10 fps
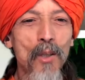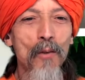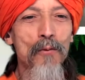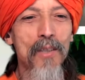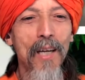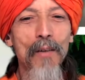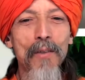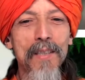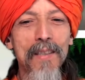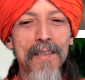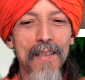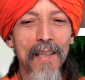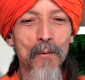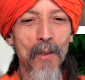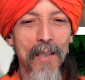of services
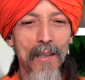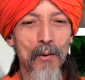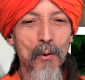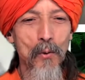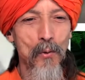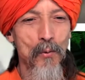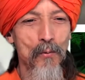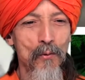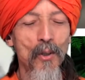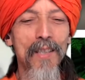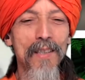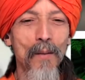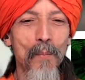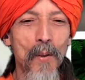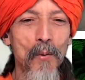that we can do. For
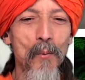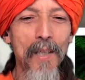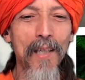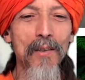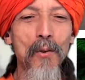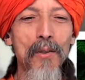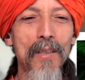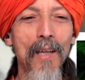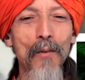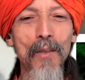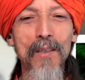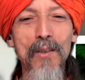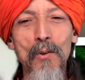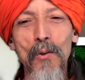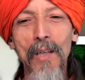example, we can do service
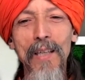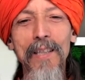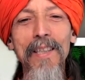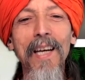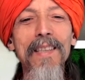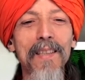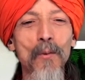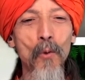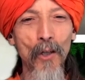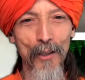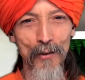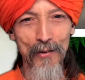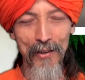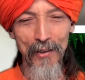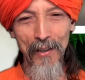to the created world,
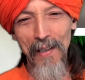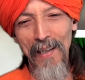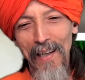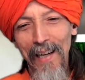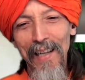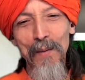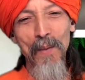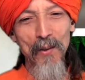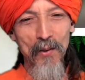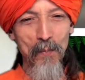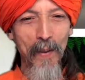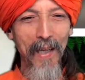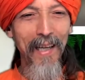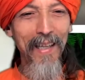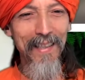animals,
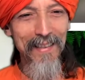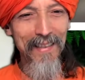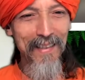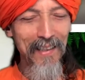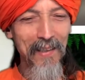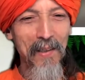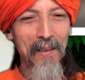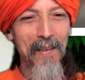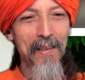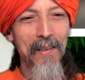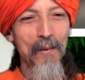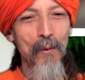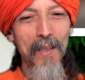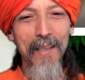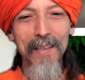plants.
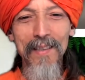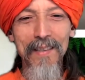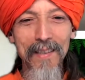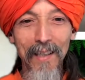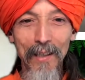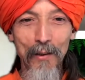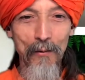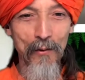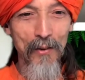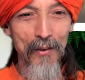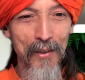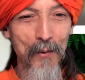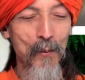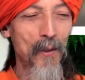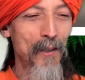We can serve the
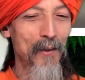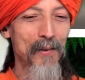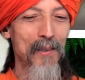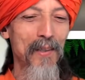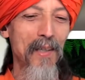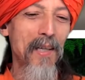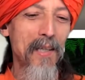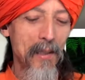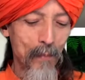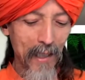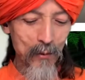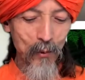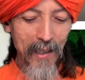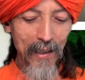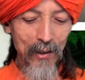world, but
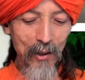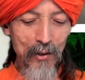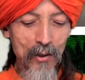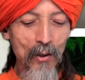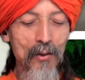we can also